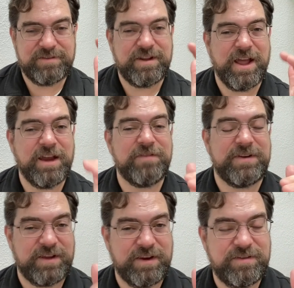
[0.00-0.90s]
kind of
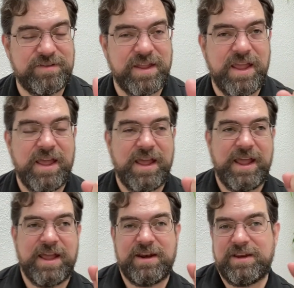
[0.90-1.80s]
intense
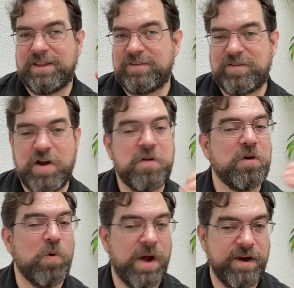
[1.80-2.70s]
and it's not
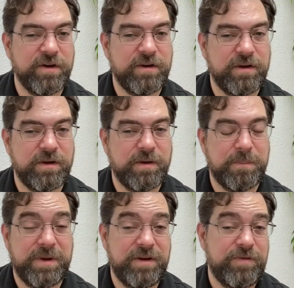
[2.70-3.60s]
required.
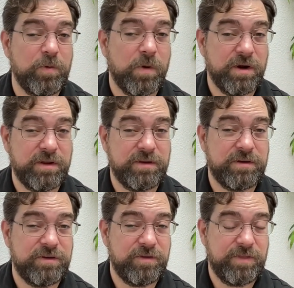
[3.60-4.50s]
But if you want to
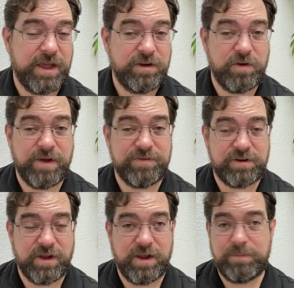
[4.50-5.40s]
do that and you have the
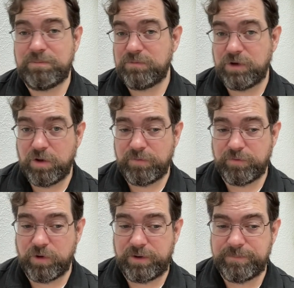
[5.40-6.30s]
time, go
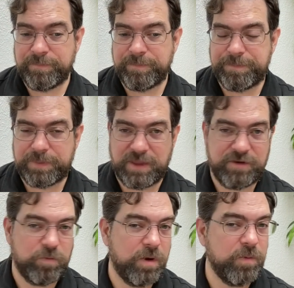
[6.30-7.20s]
for it.
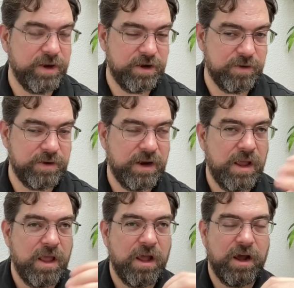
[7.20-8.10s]
That's one way to do it.
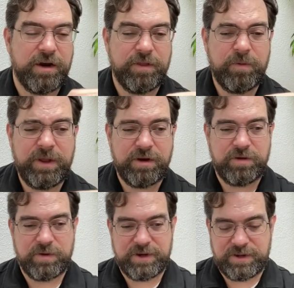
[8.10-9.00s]
Another way to
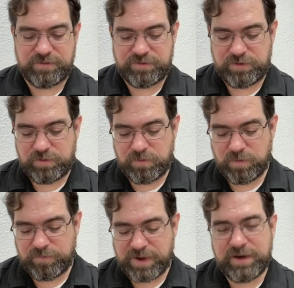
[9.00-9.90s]
do it is to
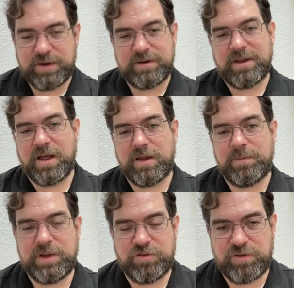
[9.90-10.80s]
find a
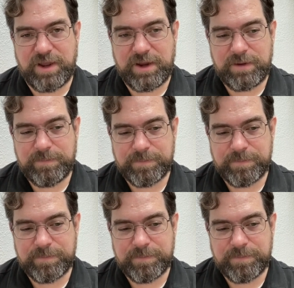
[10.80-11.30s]
time each day